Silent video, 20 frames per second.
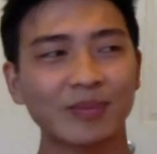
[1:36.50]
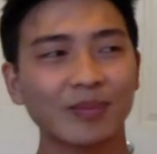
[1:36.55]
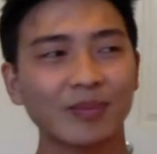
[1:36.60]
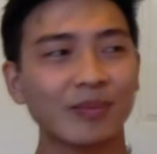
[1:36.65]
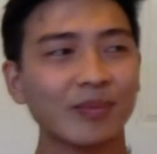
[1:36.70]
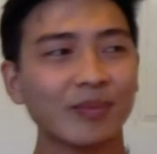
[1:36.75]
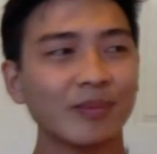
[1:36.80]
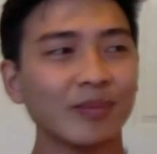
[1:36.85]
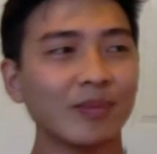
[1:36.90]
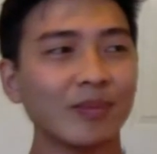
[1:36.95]

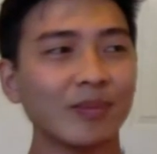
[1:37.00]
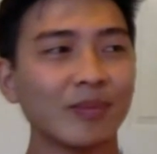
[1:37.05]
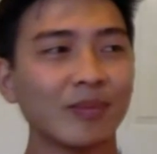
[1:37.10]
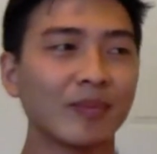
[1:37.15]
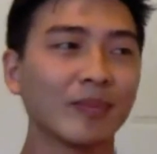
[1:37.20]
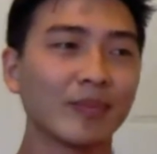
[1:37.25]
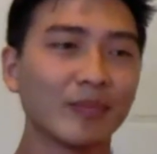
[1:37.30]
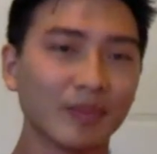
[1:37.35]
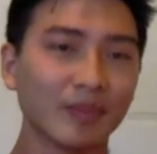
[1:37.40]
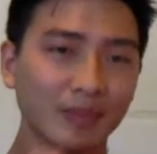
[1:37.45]

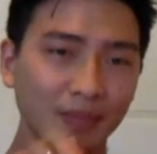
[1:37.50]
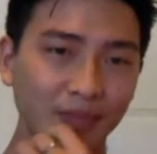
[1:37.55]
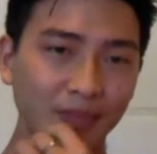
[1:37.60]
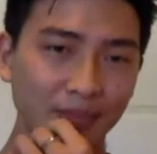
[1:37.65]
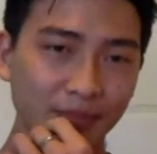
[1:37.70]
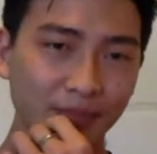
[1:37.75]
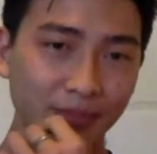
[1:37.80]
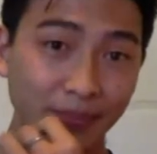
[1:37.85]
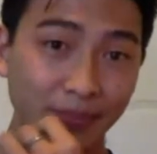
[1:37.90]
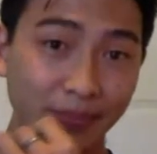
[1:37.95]

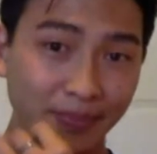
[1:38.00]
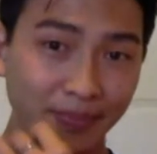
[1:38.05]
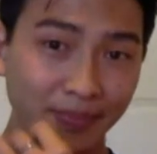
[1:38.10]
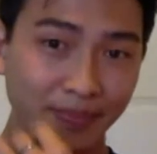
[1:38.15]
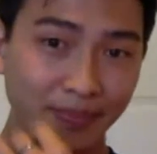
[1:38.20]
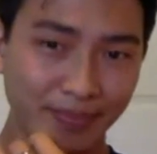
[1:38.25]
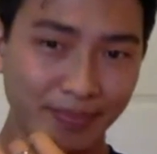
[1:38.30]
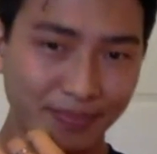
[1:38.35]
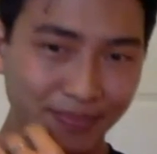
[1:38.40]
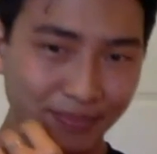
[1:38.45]

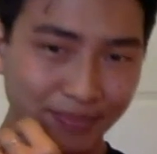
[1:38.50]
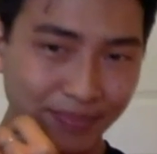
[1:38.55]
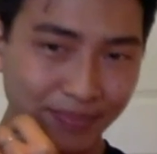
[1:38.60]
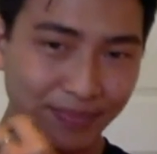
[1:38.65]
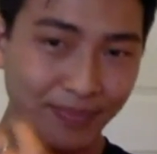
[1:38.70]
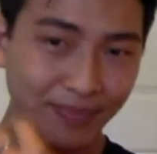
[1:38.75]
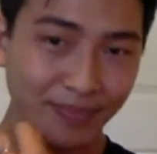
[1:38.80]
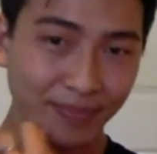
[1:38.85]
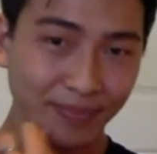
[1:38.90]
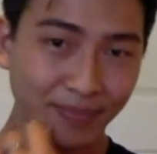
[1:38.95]

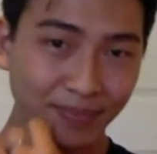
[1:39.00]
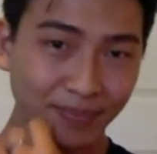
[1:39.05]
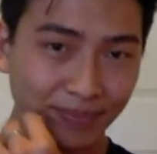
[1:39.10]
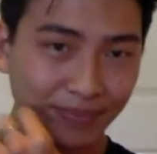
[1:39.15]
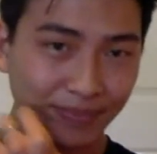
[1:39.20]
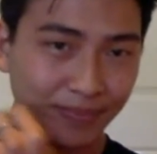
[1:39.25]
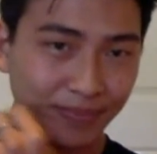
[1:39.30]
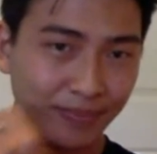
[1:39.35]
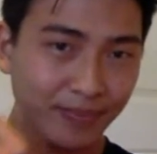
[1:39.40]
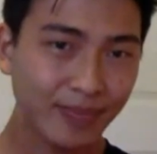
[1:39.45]

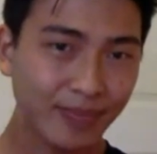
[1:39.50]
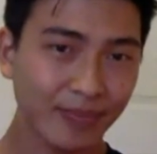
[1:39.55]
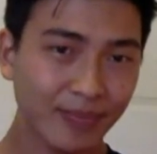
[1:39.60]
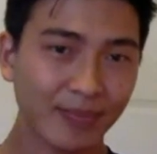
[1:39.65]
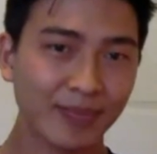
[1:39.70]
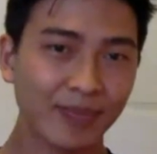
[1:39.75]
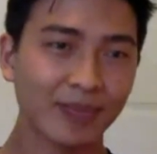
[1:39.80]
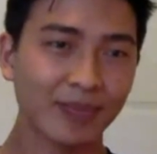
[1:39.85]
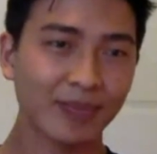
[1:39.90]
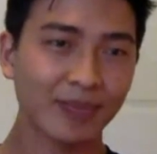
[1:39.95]

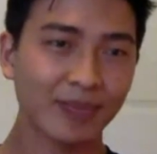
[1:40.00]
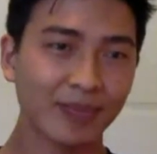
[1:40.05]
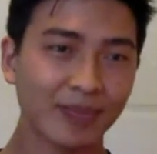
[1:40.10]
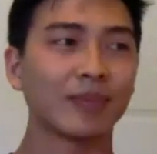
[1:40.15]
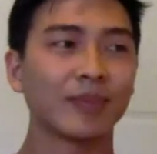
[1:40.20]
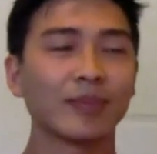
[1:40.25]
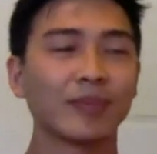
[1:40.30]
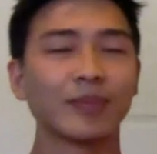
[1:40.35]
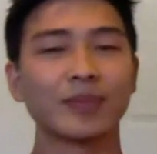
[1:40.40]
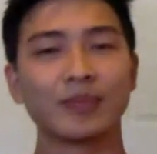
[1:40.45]

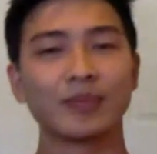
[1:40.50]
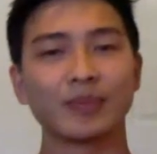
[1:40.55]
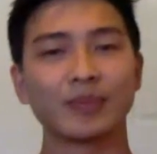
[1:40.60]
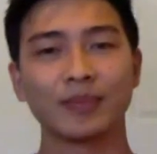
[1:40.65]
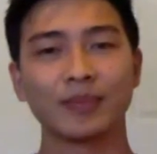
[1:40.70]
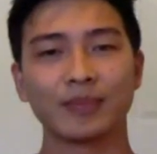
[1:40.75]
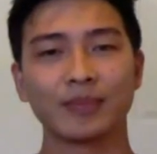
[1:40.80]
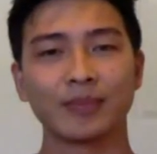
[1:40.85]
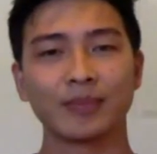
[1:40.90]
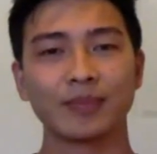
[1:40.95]

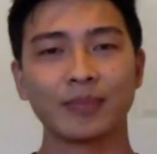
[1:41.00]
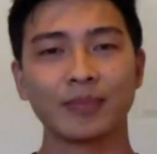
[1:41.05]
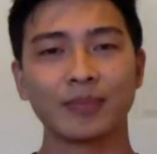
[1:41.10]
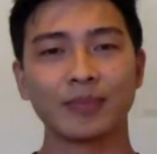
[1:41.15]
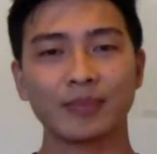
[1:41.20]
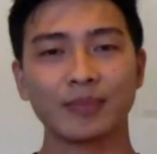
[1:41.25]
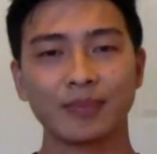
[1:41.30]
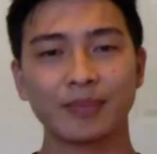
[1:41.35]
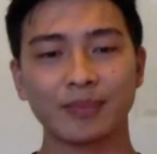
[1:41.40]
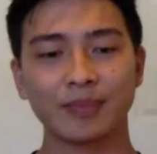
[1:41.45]

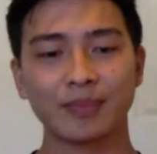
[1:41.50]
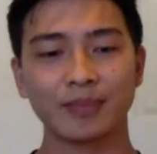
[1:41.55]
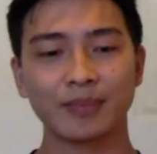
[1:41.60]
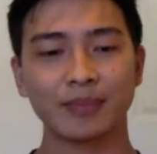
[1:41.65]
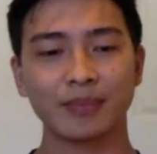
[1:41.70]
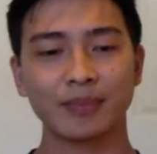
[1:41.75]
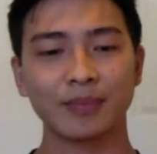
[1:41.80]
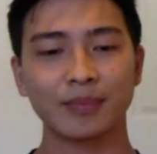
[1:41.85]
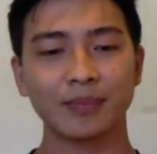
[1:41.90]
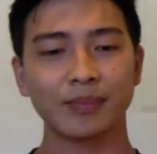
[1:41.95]

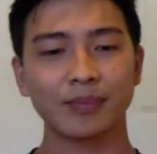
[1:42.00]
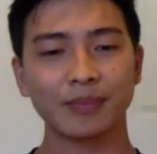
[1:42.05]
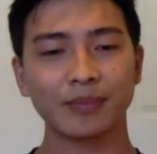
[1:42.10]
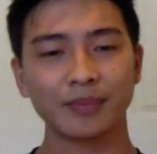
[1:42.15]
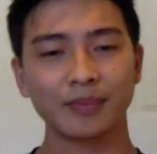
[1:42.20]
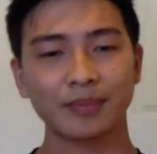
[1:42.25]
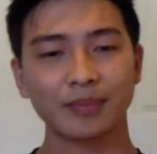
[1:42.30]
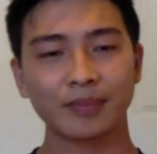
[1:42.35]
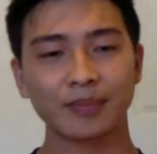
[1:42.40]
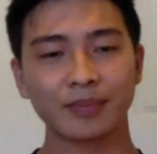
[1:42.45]

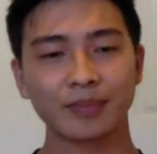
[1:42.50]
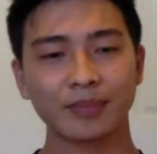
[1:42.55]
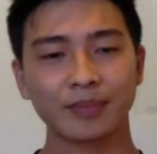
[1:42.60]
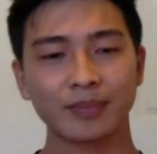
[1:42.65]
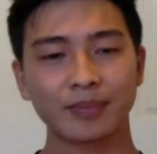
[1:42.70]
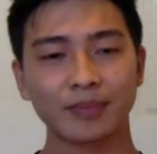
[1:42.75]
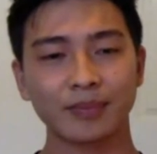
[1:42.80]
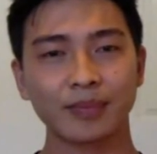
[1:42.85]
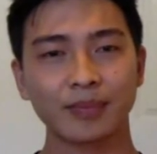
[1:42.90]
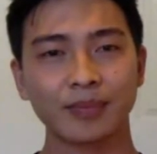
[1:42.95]

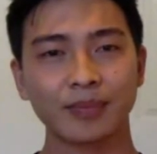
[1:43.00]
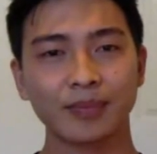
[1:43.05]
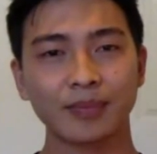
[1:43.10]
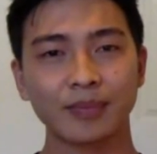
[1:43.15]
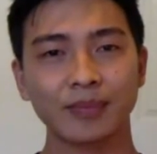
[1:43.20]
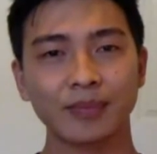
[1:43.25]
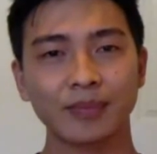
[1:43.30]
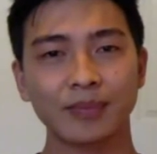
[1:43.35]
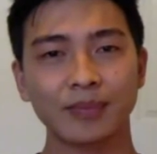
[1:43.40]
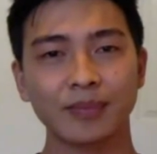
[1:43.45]

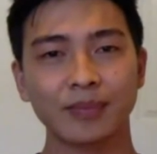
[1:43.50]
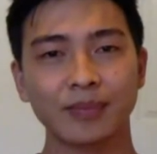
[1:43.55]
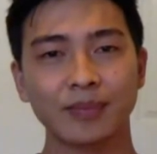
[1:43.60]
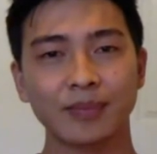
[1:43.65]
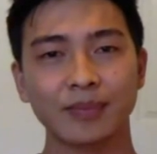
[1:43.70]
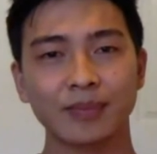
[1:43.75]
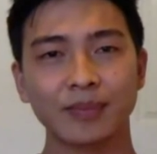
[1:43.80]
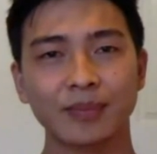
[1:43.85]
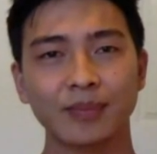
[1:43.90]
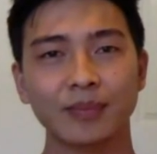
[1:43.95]

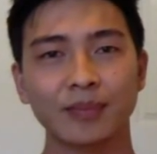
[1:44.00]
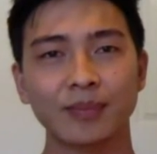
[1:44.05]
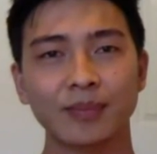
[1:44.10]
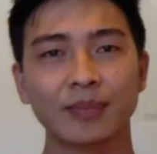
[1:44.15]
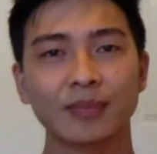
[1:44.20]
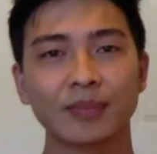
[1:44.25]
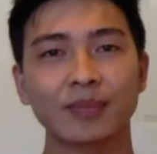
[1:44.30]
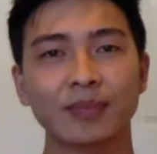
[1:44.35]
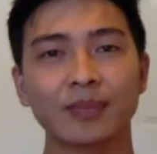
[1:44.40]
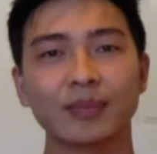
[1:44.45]
(not speaking)